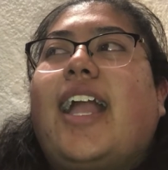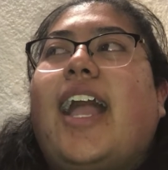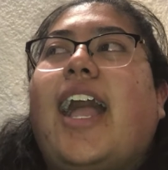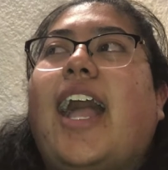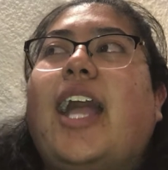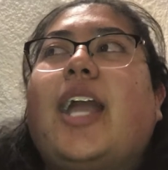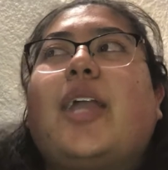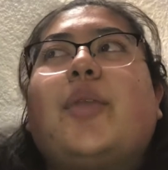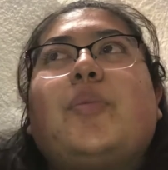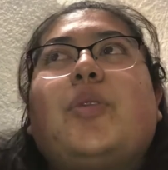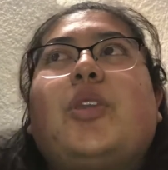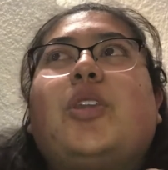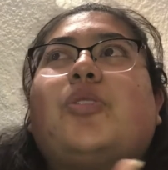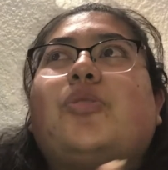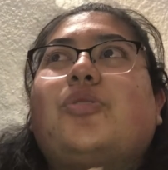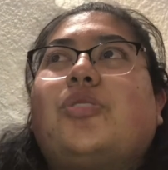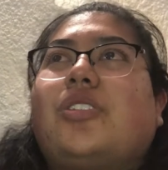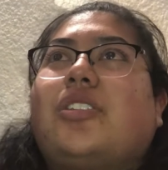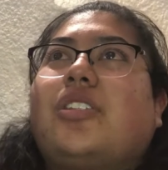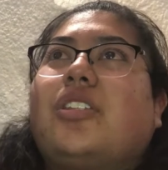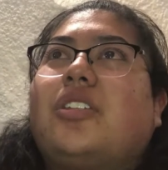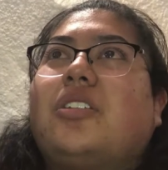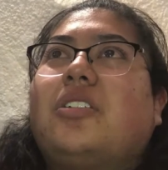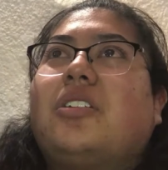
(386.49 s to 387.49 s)
I'm
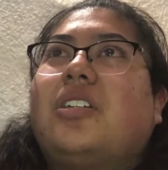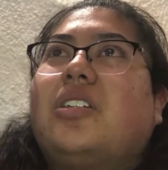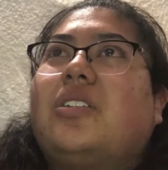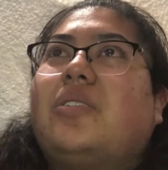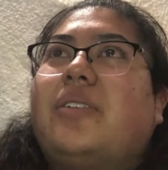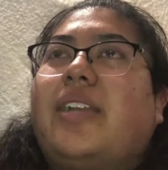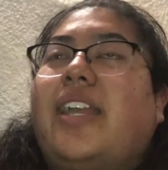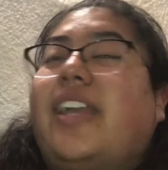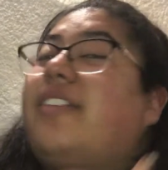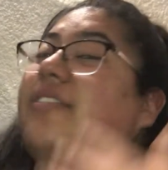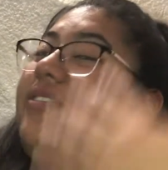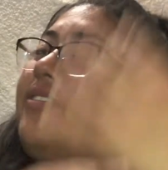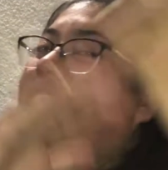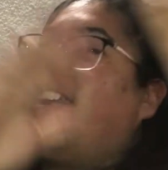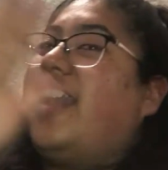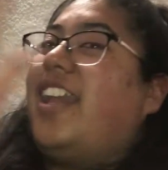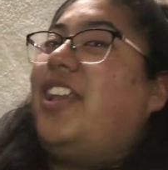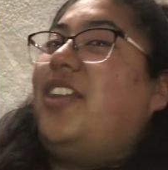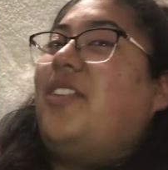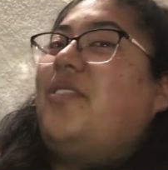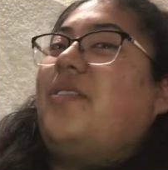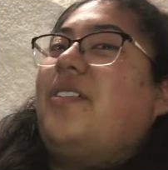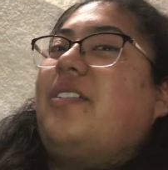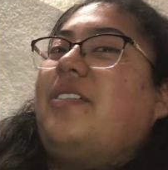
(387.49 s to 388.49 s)
used to, if
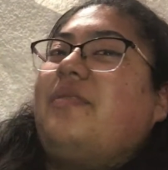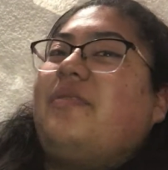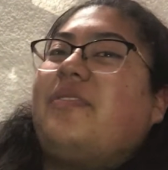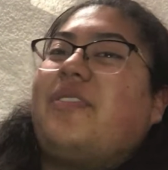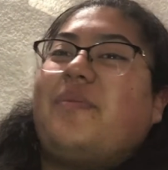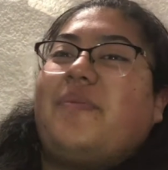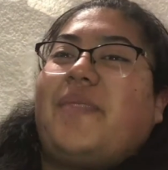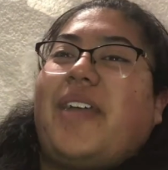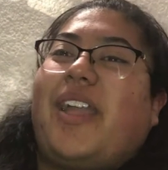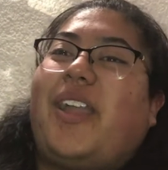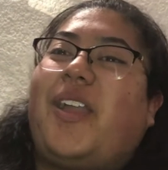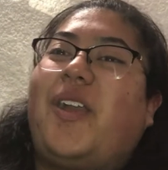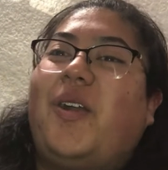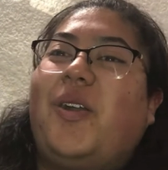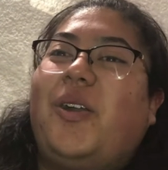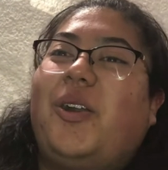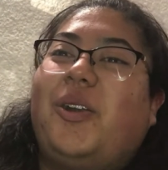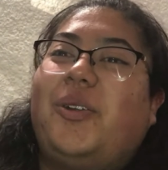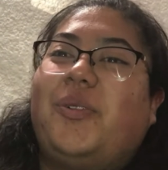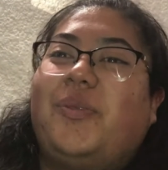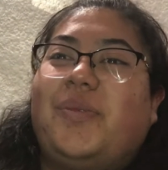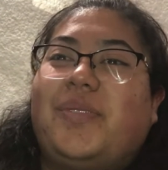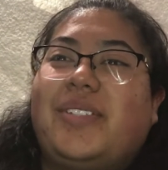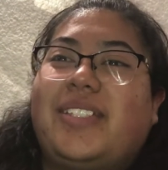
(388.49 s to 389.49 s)
anyone from back
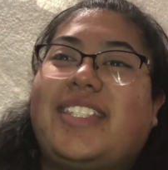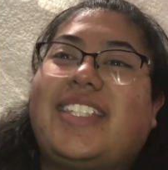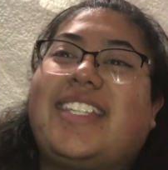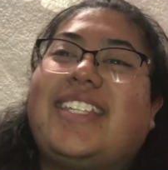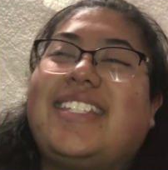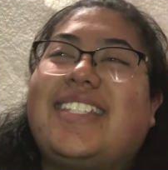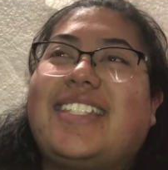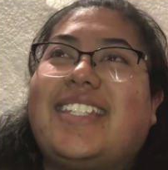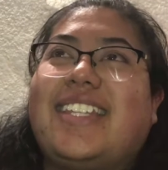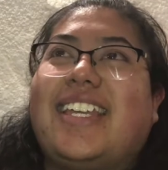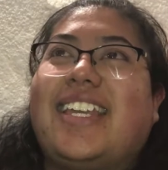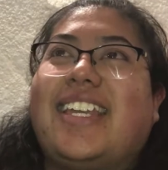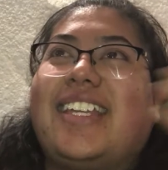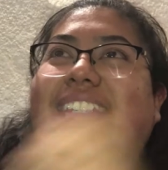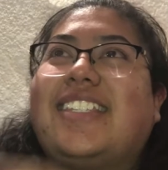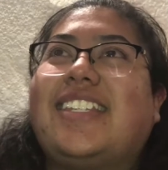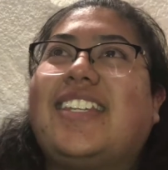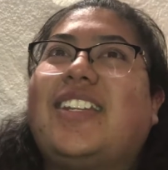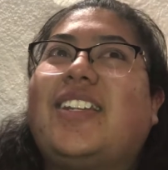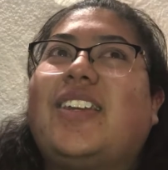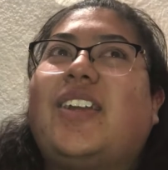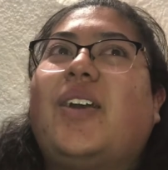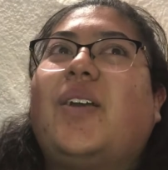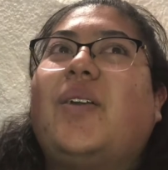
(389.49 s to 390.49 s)
home sees this,
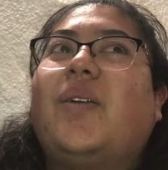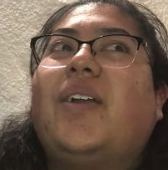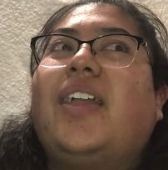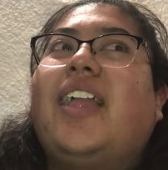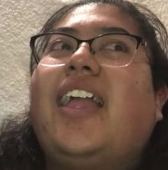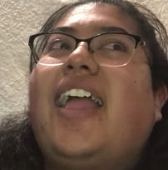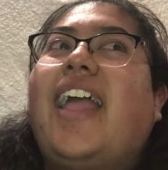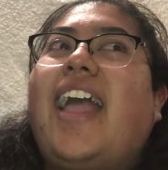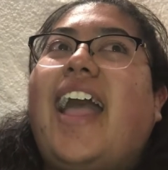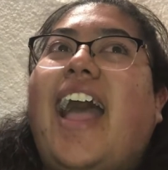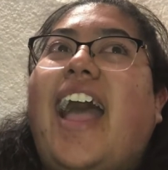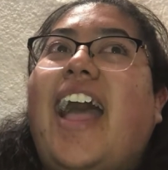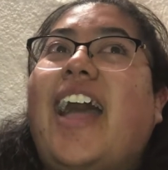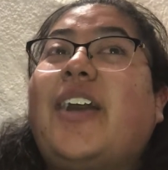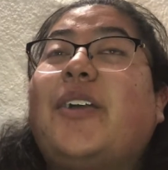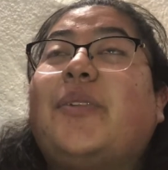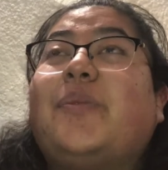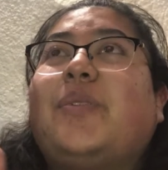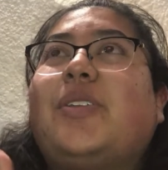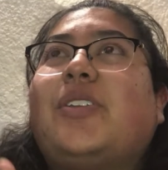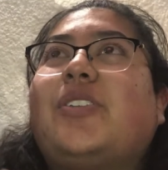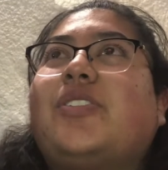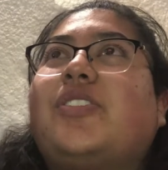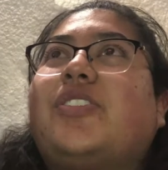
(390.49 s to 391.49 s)
you know,
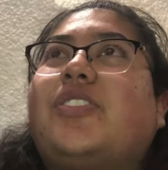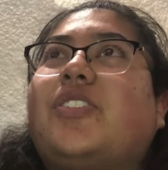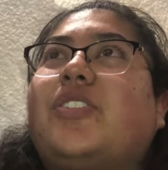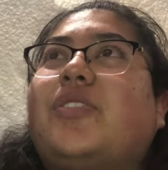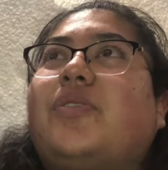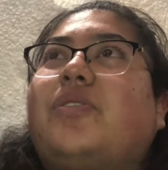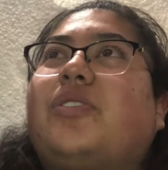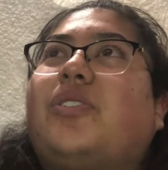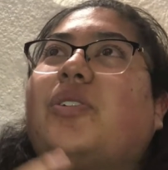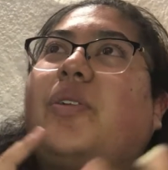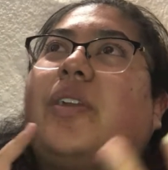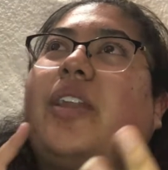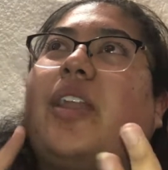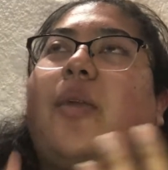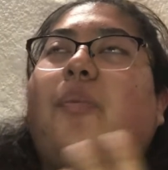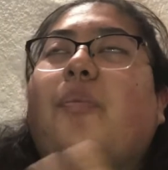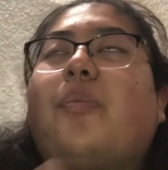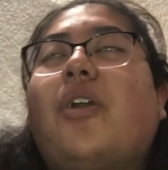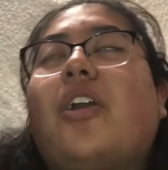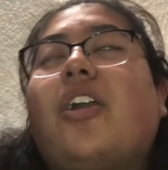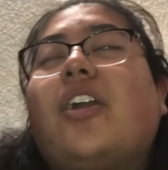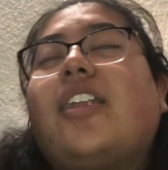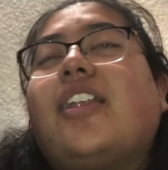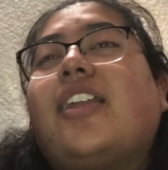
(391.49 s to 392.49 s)
I'm used to throwing a
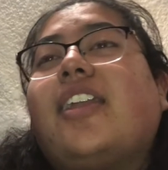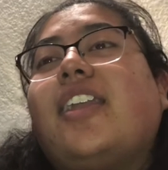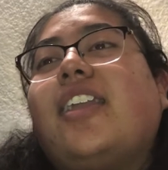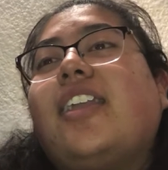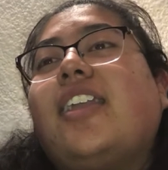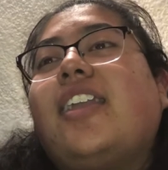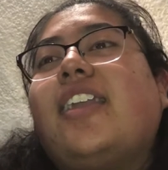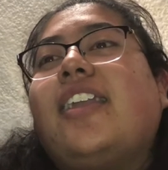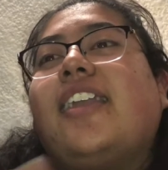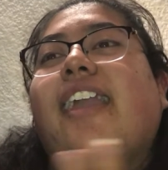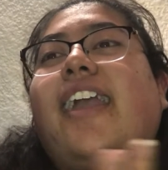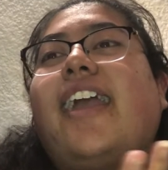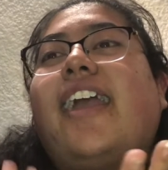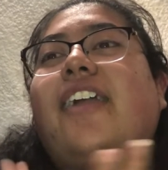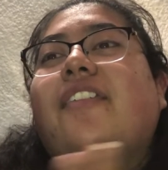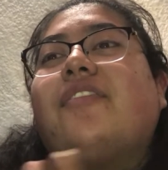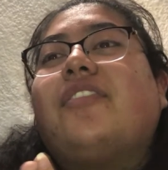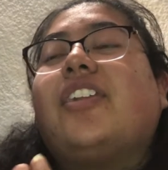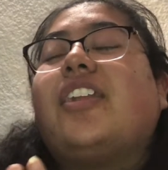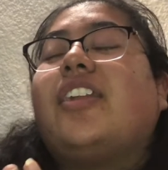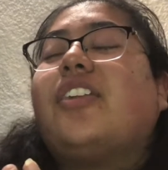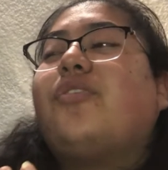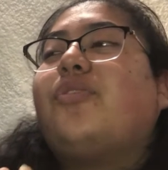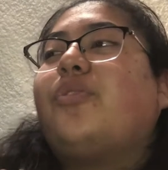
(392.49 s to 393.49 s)
party
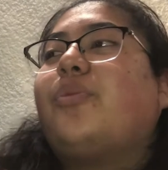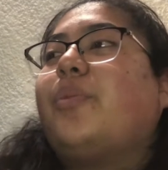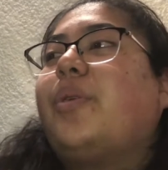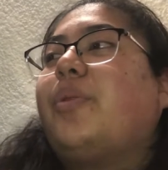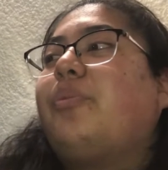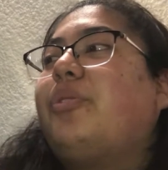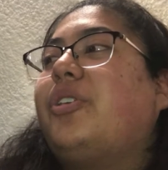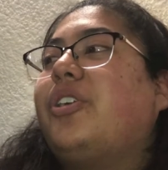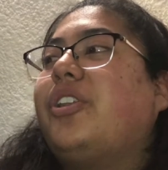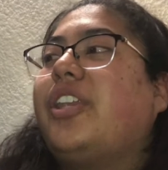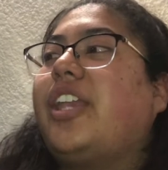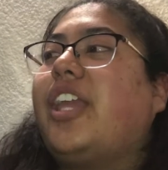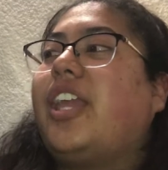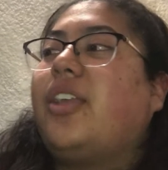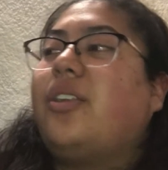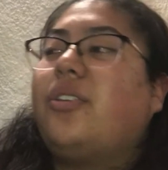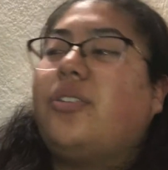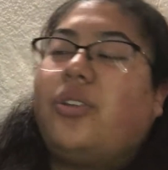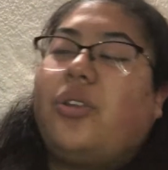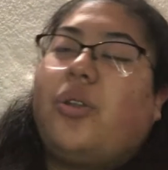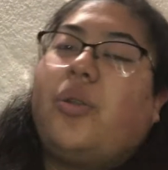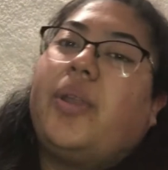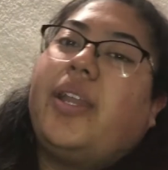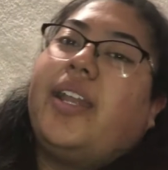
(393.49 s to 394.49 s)
every year for my birthday, or
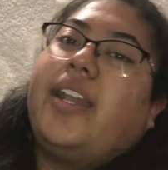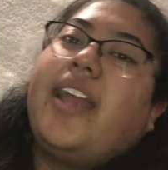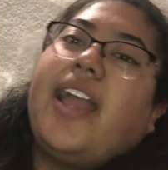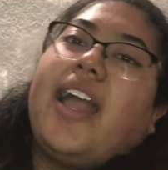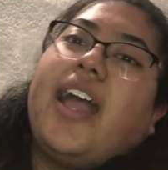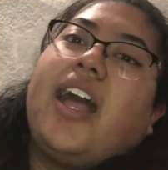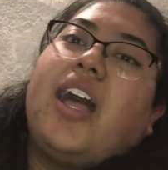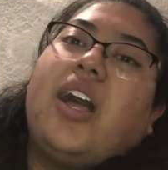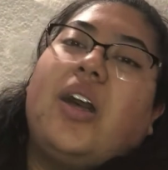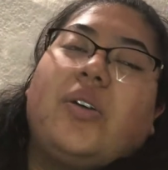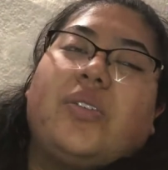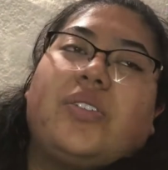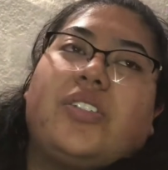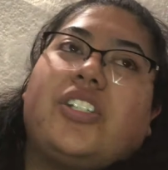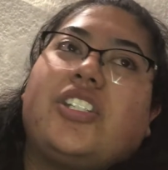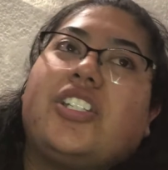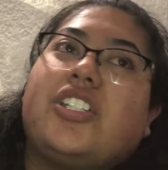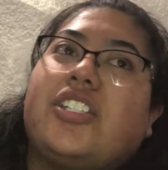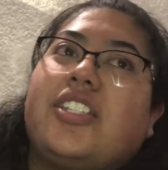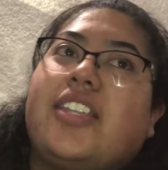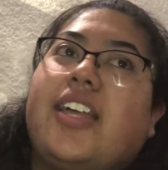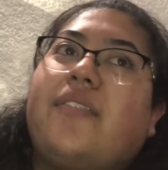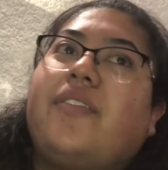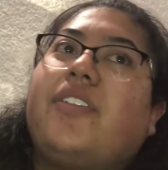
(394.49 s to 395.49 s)
going out, or
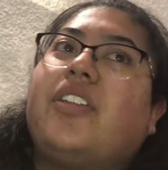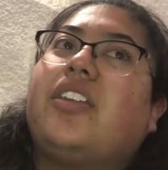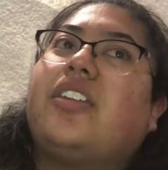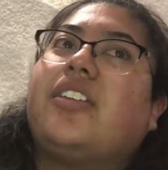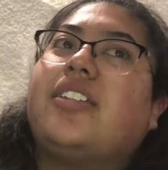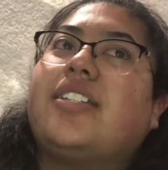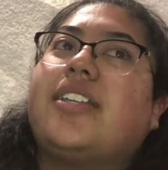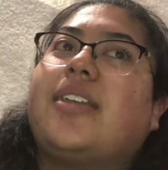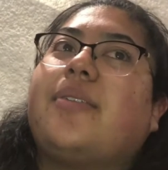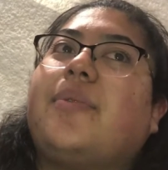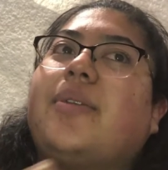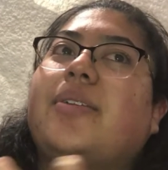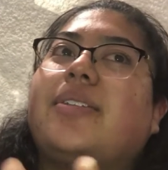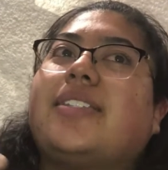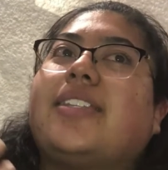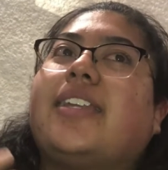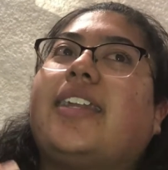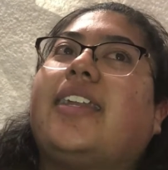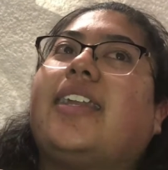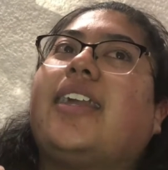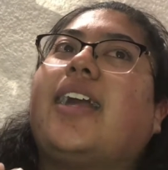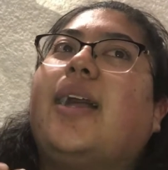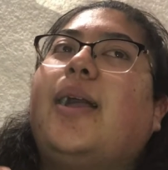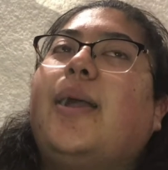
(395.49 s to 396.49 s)
just having a good time. It was
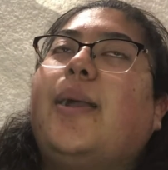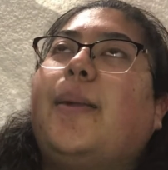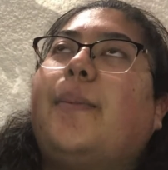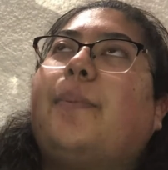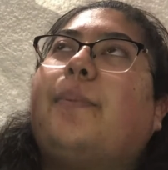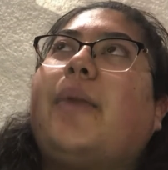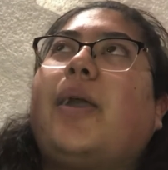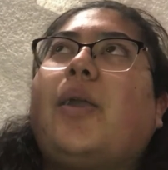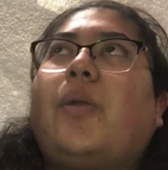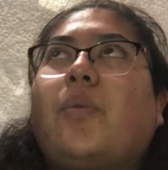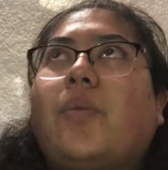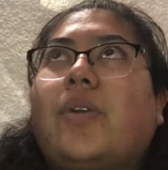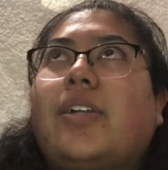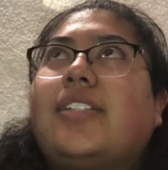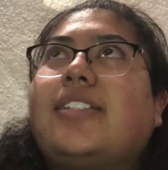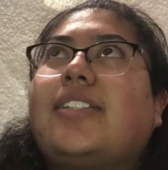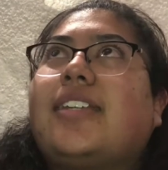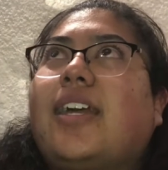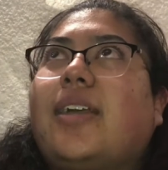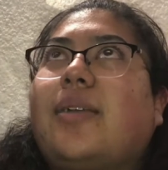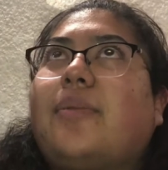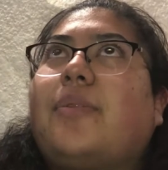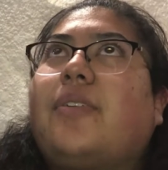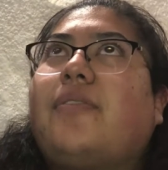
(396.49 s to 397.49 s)
like my one
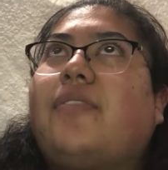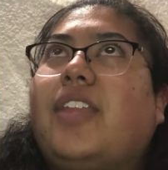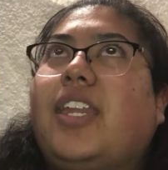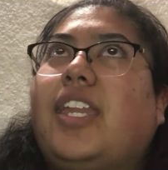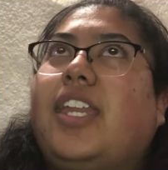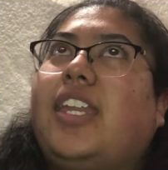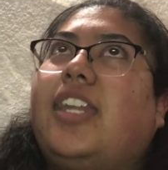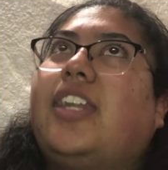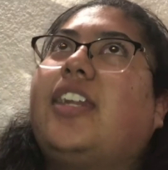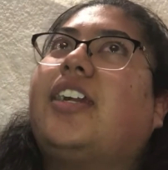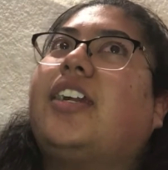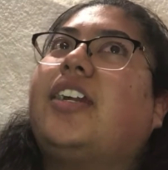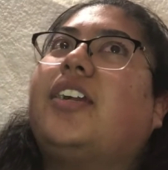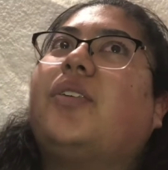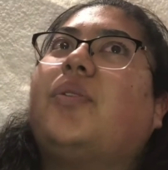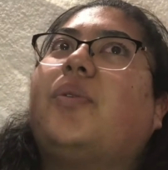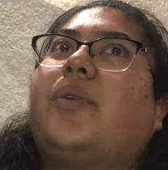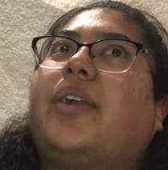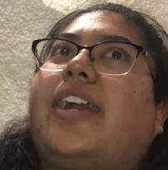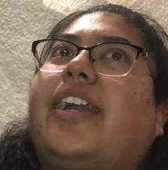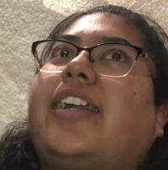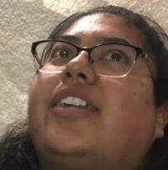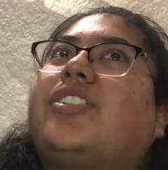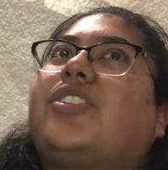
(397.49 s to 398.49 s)
time of the year
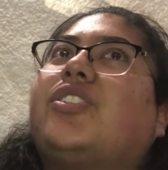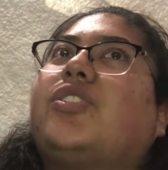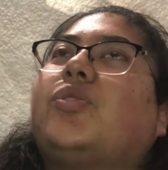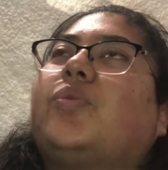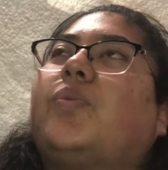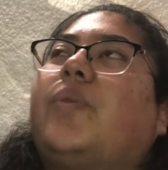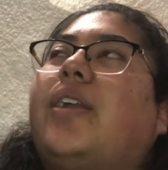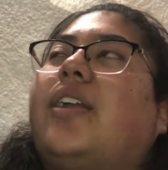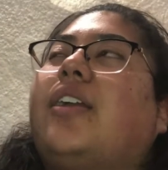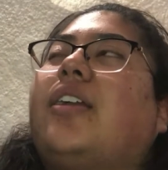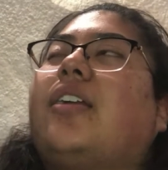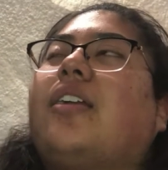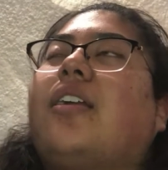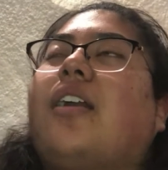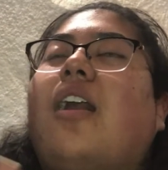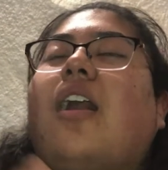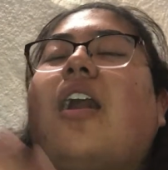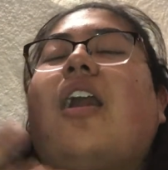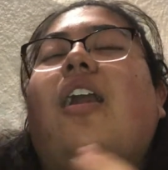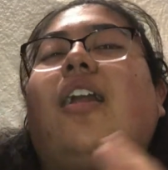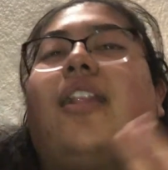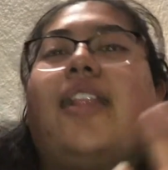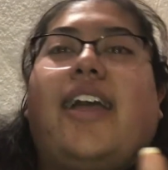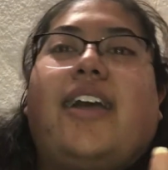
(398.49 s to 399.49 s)
where I just went
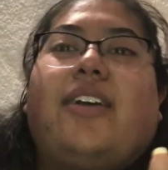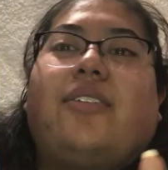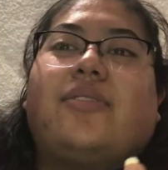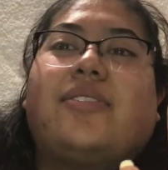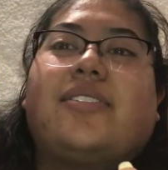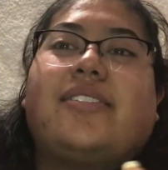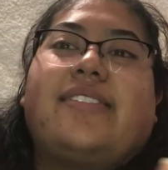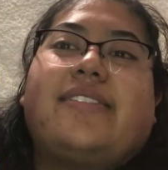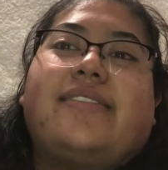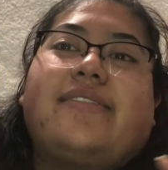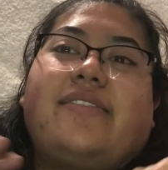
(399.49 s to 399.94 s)
all out.